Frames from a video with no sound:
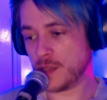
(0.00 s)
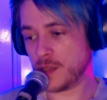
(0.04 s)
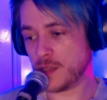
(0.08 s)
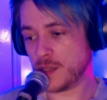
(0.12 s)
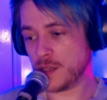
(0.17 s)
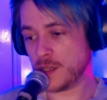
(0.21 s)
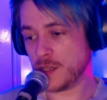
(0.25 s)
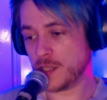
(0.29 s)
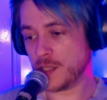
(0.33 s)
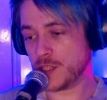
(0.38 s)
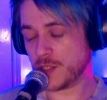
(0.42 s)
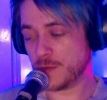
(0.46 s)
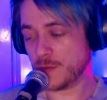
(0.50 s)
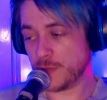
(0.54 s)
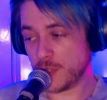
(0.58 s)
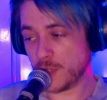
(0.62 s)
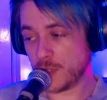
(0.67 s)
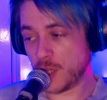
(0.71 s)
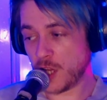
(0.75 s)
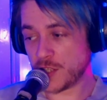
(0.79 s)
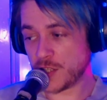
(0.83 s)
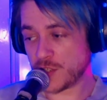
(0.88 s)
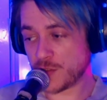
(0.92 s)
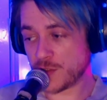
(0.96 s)
So in the
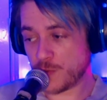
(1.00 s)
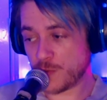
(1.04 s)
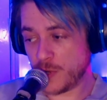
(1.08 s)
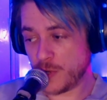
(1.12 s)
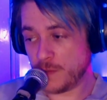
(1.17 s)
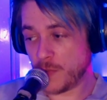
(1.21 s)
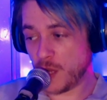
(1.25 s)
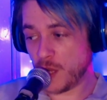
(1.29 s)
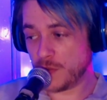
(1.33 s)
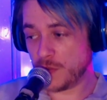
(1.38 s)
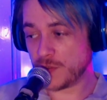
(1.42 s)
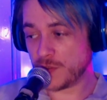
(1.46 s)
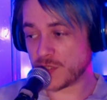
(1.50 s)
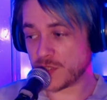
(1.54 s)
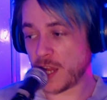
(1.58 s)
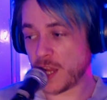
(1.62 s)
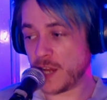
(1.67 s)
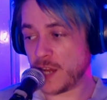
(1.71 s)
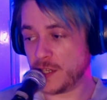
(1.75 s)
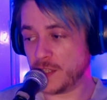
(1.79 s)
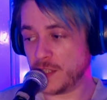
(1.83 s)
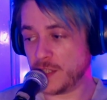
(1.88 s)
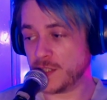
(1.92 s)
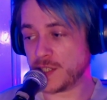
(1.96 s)
last 3 months,
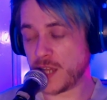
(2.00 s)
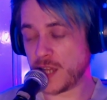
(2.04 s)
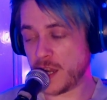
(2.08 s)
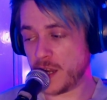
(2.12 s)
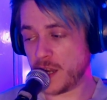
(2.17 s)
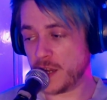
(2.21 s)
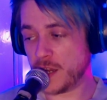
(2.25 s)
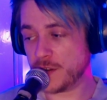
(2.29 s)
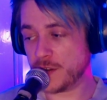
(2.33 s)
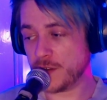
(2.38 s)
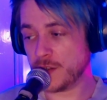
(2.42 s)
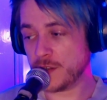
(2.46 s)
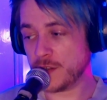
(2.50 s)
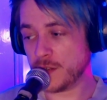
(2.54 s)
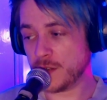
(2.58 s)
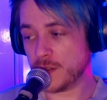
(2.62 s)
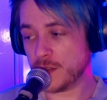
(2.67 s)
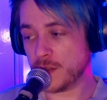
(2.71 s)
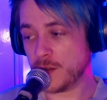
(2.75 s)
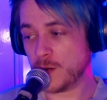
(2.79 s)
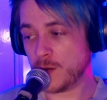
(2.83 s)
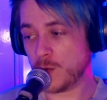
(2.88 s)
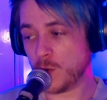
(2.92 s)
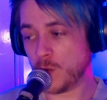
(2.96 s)
Callian's had
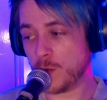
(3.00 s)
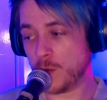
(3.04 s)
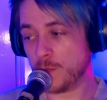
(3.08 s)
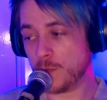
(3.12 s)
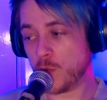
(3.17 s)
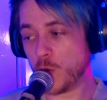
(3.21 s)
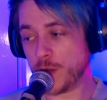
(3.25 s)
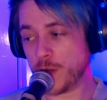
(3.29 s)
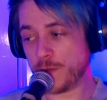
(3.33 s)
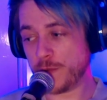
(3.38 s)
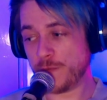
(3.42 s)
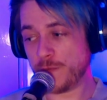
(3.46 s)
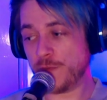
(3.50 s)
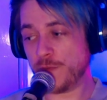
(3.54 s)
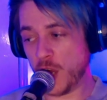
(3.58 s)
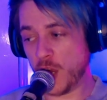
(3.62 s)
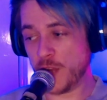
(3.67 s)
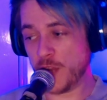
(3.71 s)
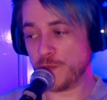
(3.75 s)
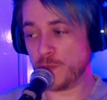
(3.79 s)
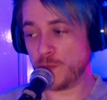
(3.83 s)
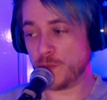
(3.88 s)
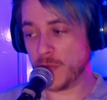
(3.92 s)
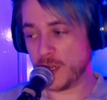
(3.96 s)

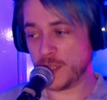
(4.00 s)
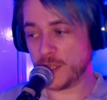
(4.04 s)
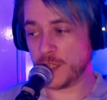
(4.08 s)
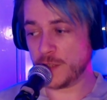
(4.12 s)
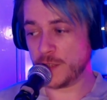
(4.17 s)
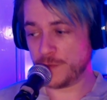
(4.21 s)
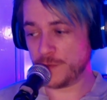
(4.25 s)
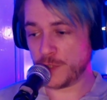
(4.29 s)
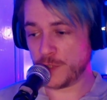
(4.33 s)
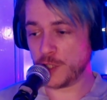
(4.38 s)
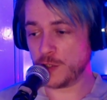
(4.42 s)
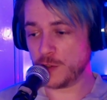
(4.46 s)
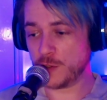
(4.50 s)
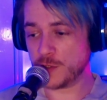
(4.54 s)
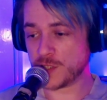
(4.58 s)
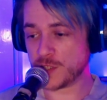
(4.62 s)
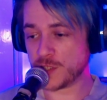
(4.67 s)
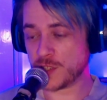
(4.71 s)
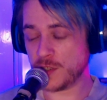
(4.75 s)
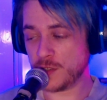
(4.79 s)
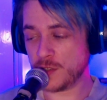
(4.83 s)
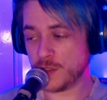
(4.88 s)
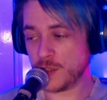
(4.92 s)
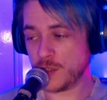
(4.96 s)
1.5 million views
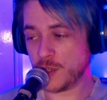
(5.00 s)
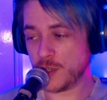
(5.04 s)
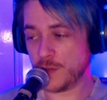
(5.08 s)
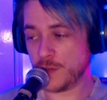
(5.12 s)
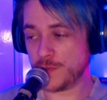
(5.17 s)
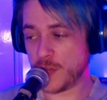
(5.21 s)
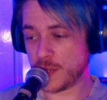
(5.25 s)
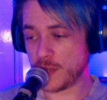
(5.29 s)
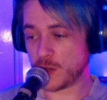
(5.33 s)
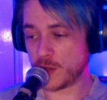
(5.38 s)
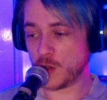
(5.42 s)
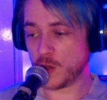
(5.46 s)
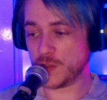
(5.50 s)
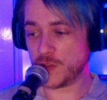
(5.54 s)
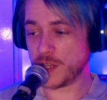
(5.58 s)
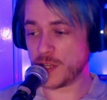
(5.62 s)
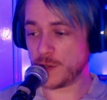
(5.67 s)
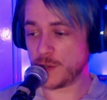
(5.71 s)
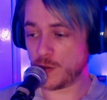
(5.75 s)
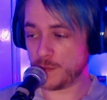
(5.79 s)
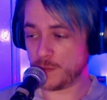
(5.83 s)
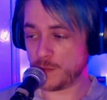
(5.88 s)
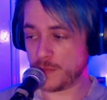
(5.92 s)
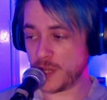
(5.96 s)
of their content
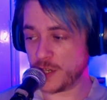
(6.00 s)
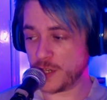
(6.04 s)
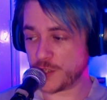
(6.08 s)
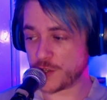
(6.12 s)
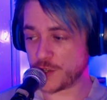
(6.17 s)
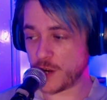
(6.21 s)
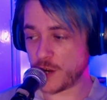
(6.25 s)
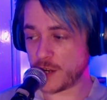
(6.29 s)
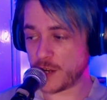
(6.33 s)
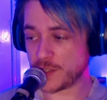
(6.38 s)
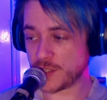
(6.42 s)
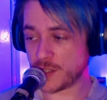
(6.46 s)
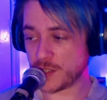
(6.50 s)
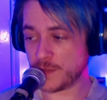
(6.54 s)
on Pinterest.